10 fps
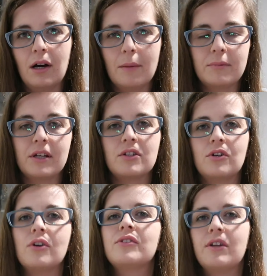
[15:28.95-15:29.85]
up to King's
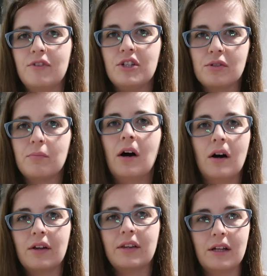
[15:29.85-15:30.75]
Cross, then Regent's
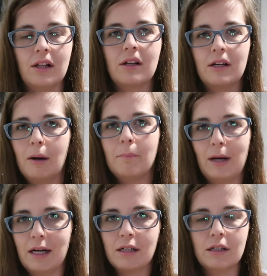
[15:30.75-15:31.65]
Park, and then I'll come
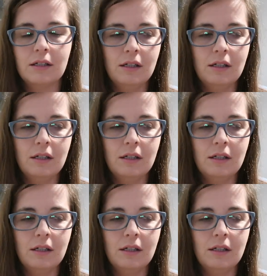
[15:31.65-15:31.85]
back